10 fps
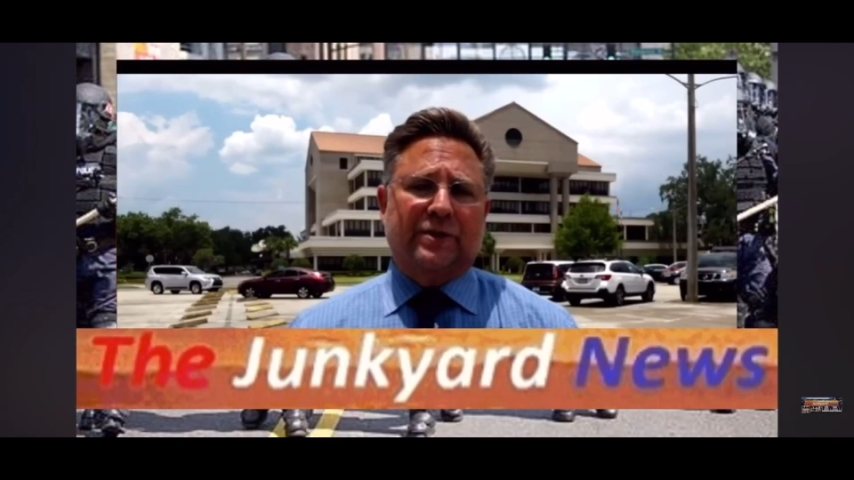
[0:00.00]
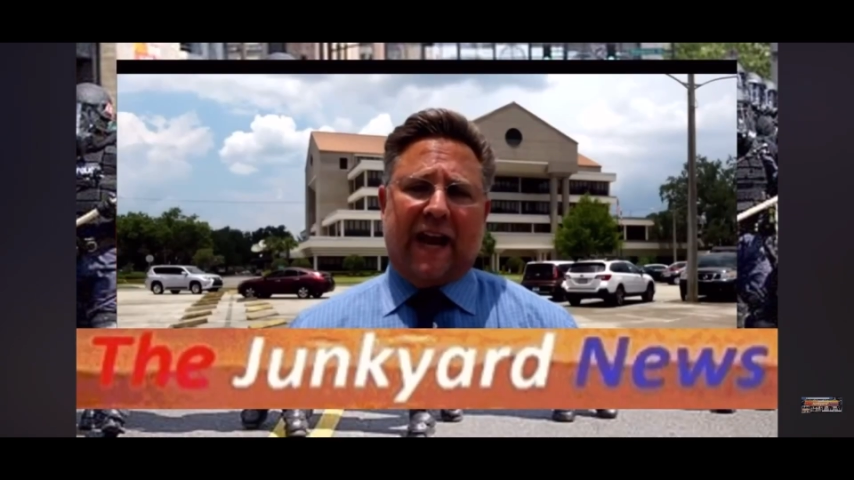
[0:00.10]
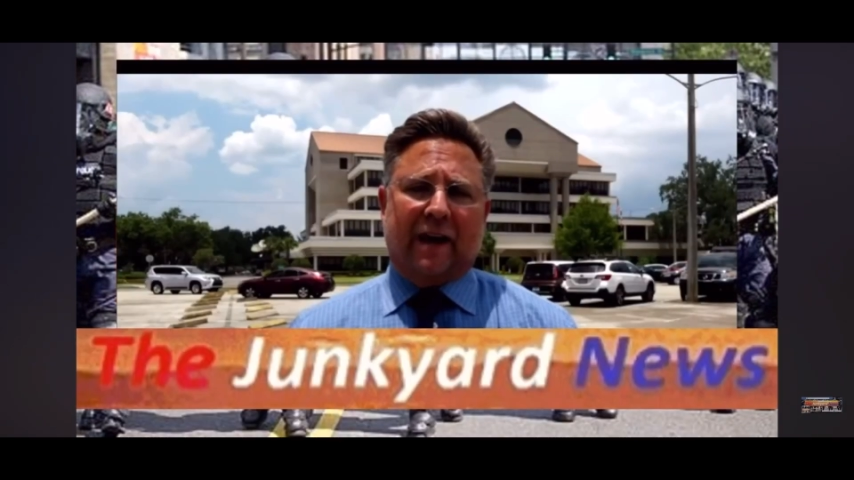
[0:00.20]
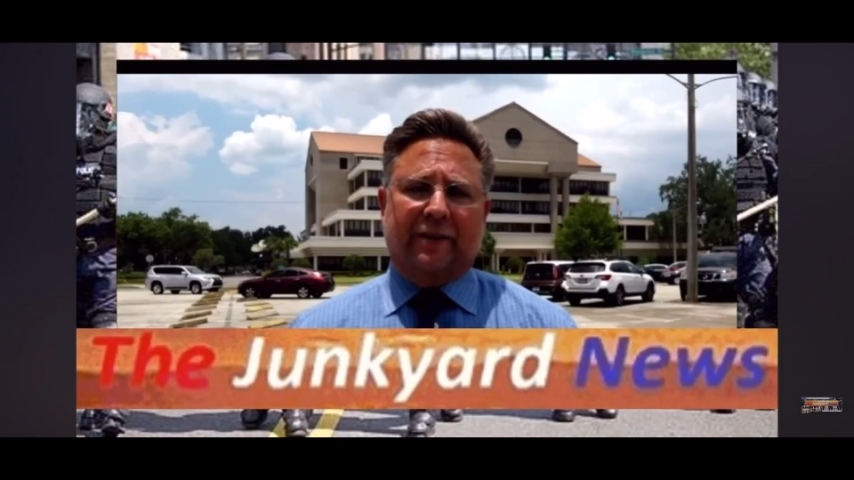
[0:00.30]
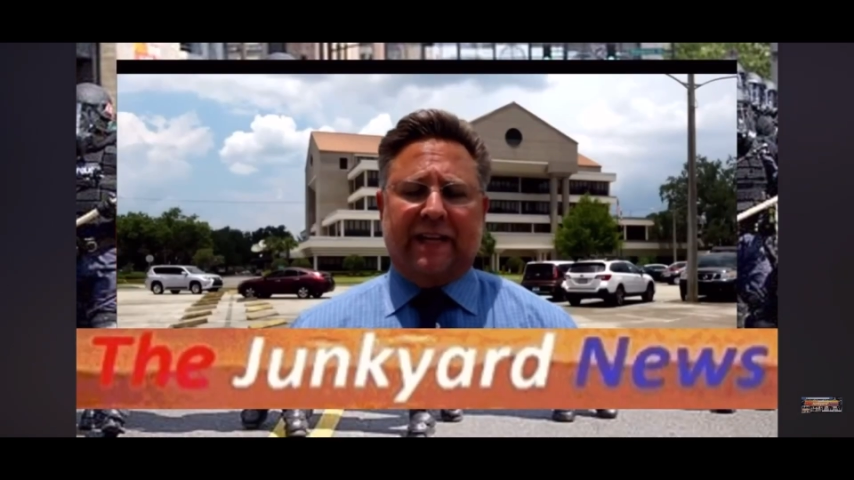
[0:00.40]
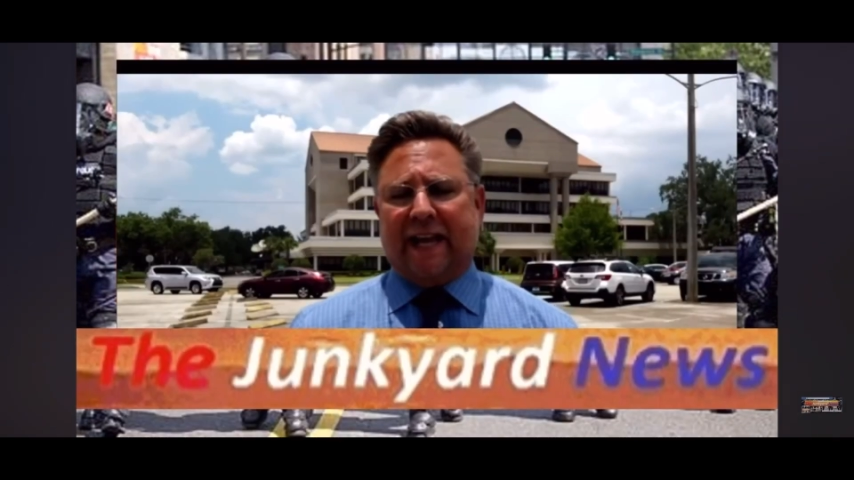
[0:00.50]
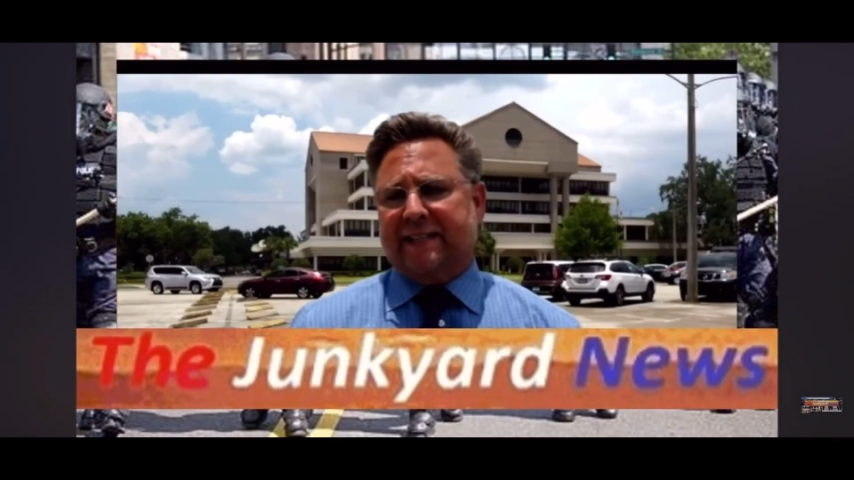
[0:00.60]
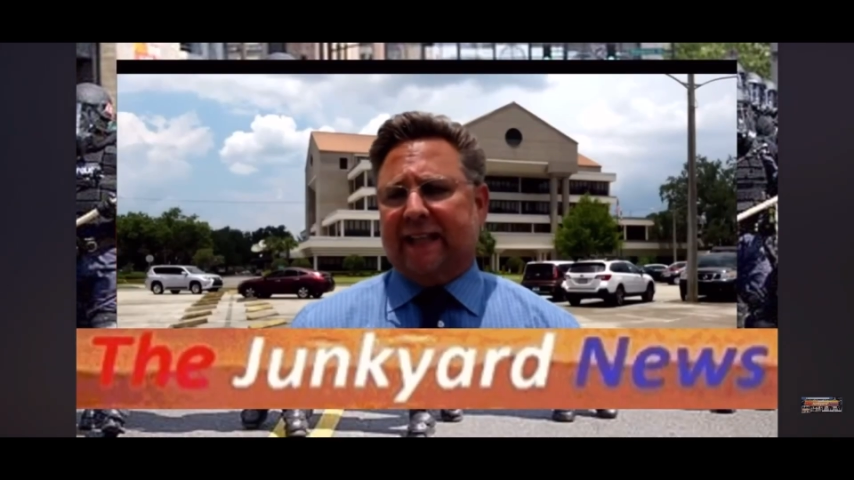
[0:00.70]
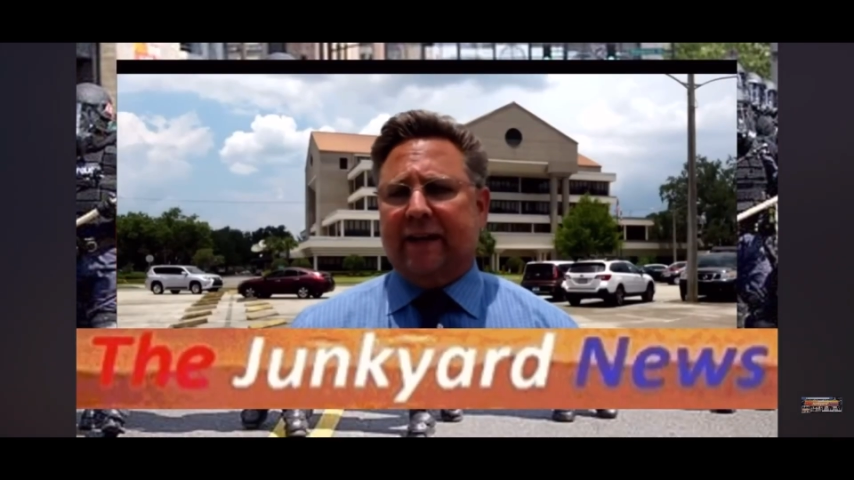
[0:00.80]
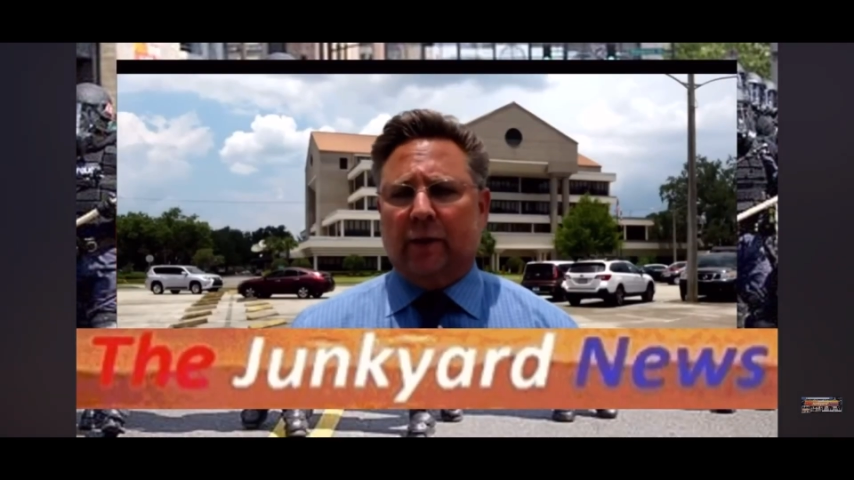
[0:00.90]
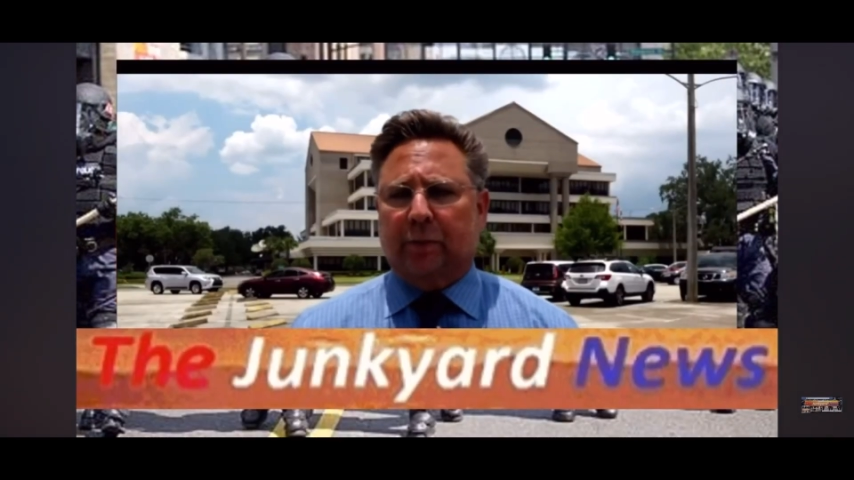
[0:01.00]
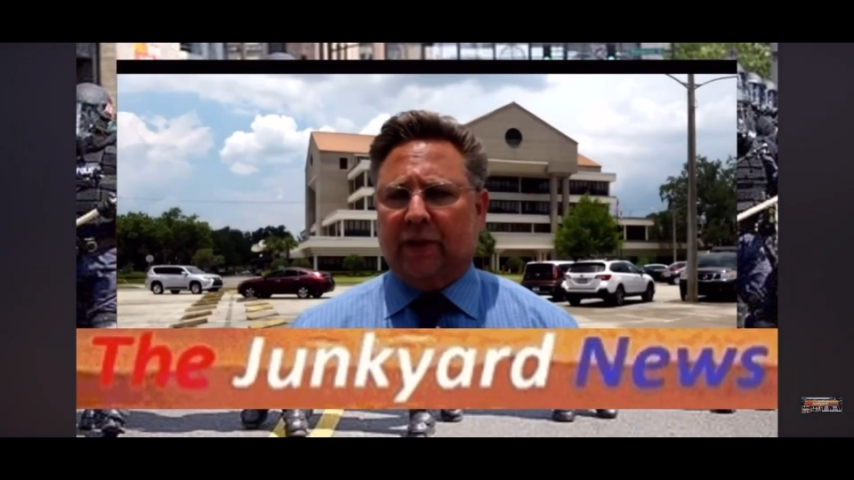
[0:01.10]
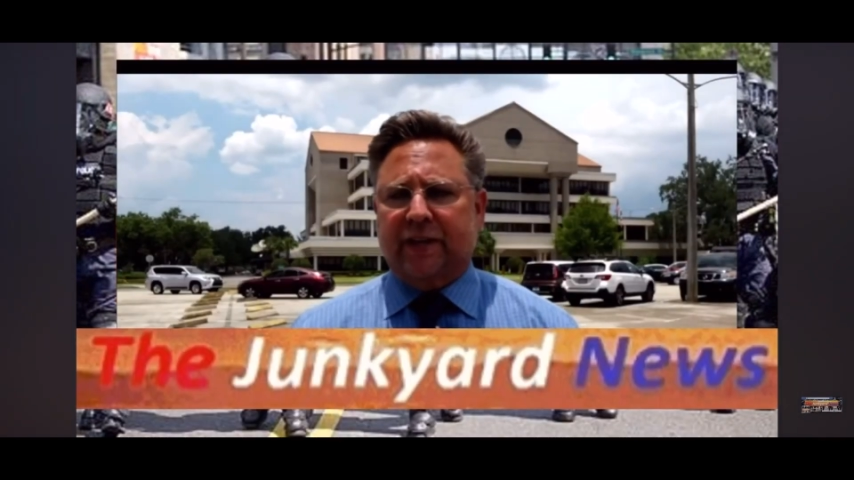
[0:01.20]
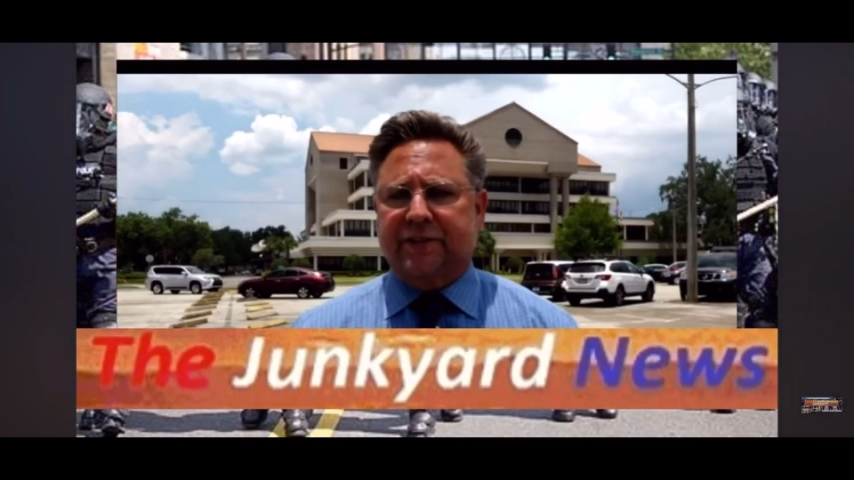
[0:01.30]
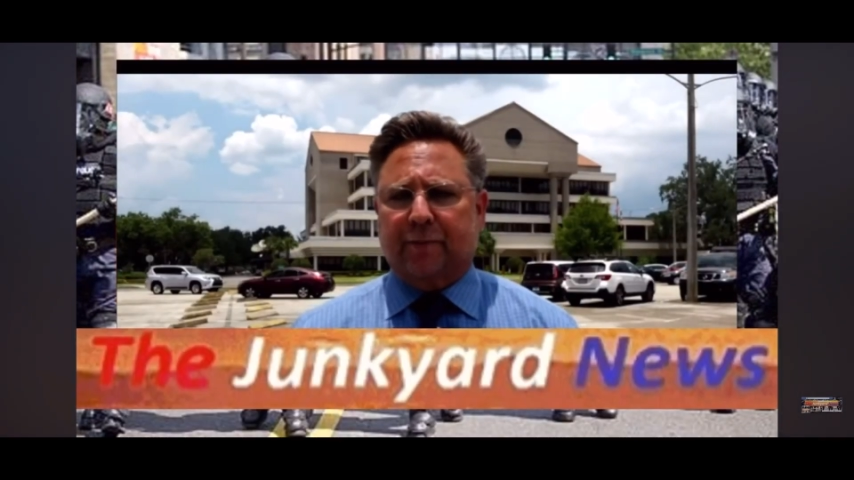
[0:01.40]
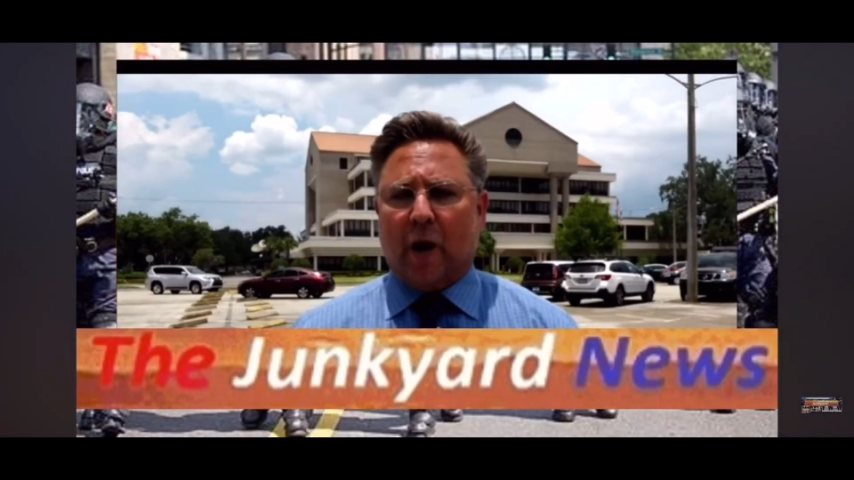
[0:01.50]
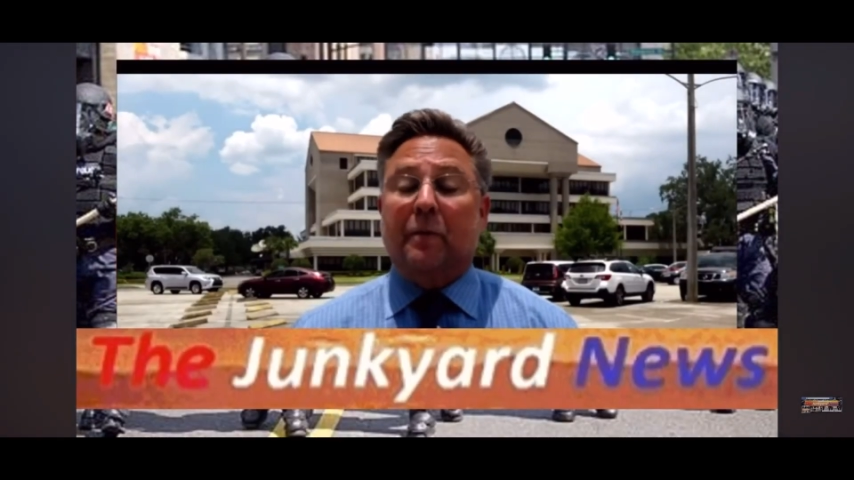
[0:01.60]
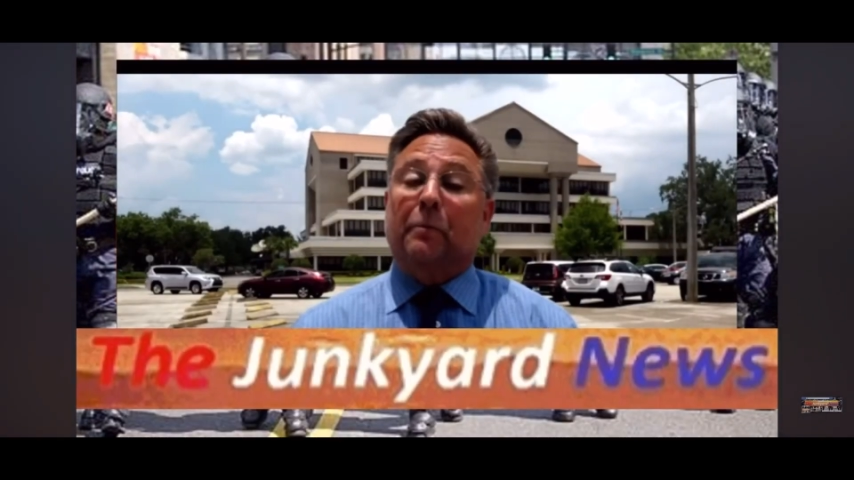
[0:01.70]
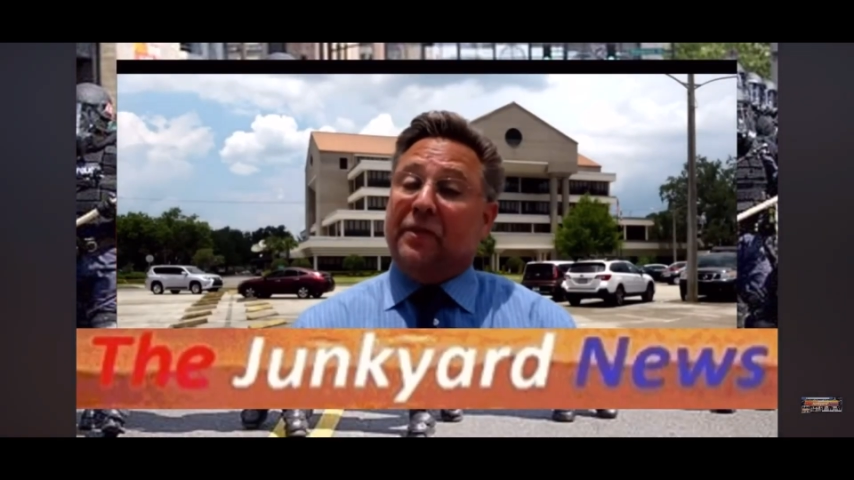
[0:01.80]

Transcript: brutality against Lakeland Police Department,